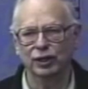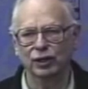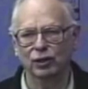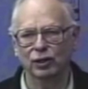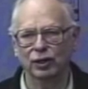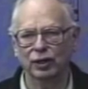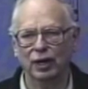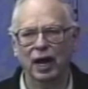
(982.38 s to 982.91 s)
and
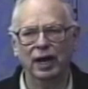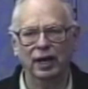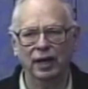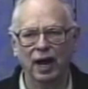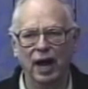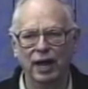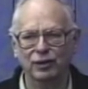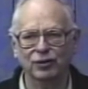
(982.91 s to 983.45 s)
look at
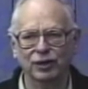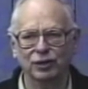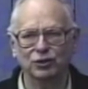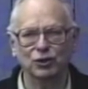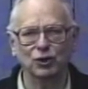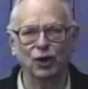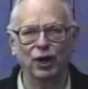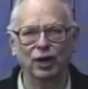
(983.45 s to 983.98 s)
hydric
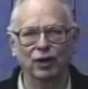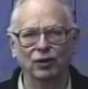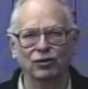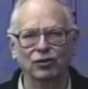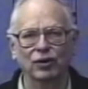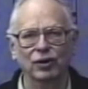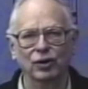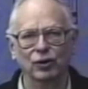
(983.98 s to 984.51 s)

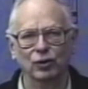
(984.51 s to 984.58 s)
soils,